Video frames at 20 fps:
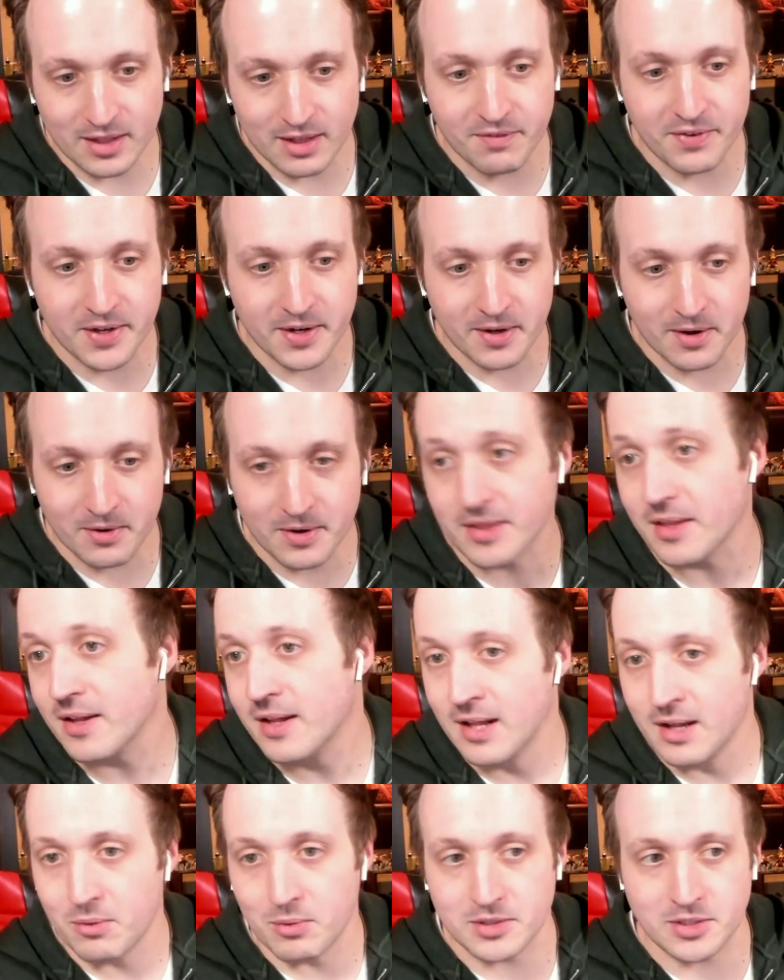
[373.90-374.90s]
live here with
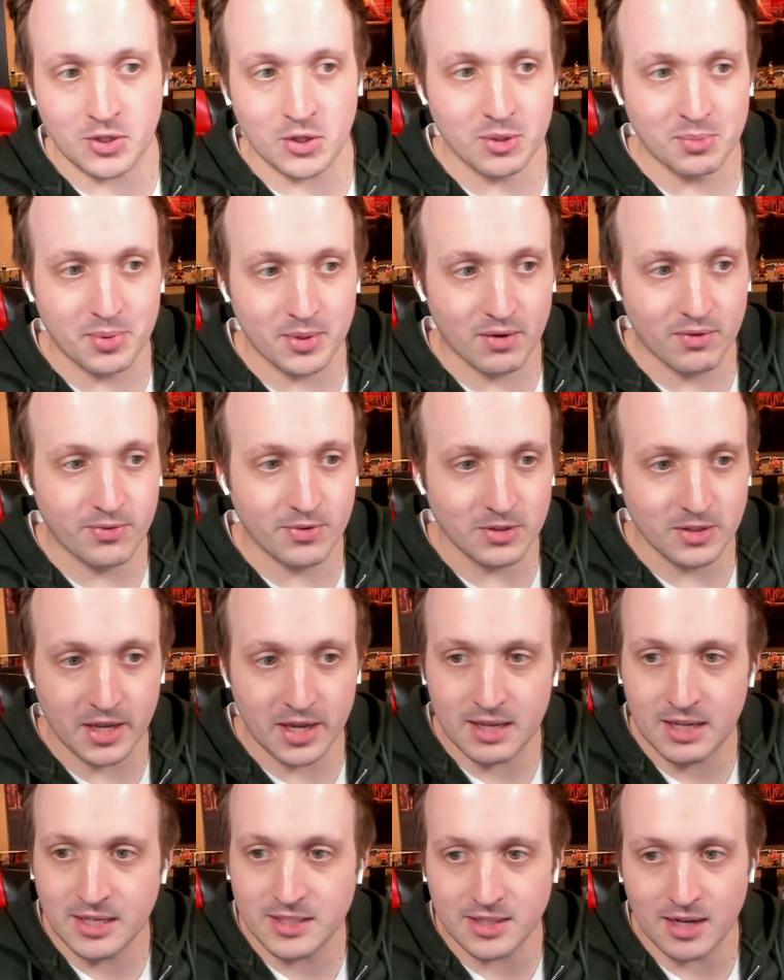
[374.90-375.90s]
with two beautiful
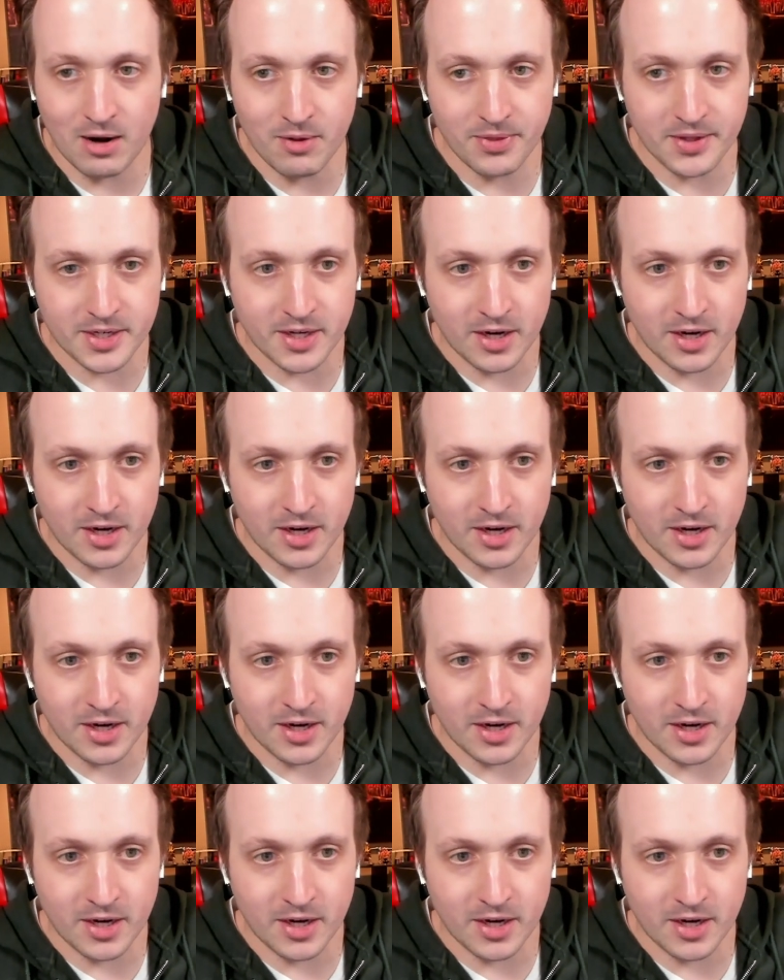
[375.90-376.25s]
ladies out in the